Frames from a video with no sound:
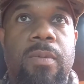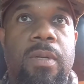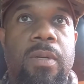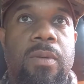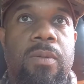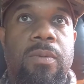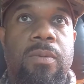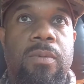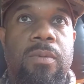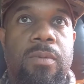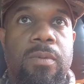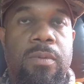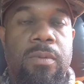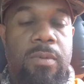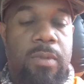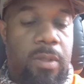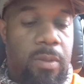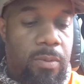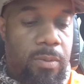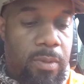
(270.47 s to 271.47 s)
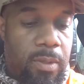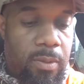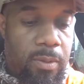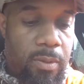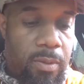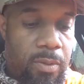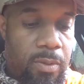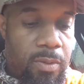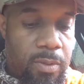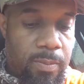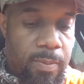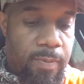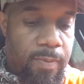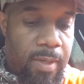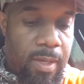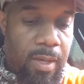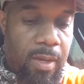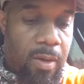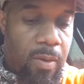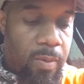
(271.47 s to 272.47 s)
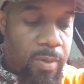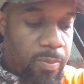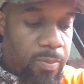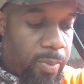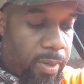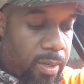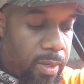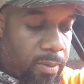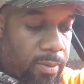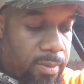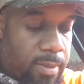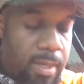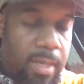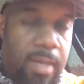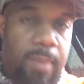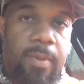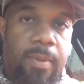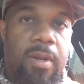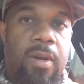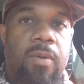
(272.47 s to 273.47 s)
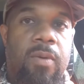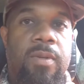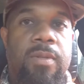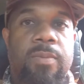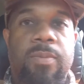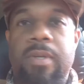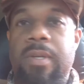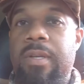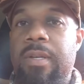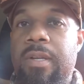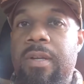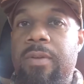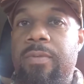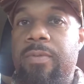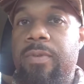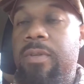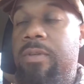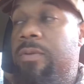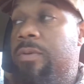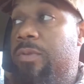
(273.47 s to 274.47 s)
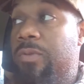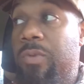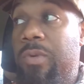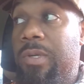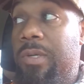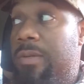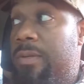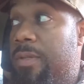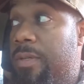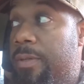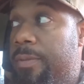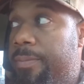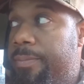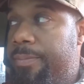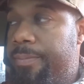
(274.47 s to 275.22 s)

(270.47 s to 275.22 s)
Don't don't don't lose them if they always pay on time and always being there for you as well. So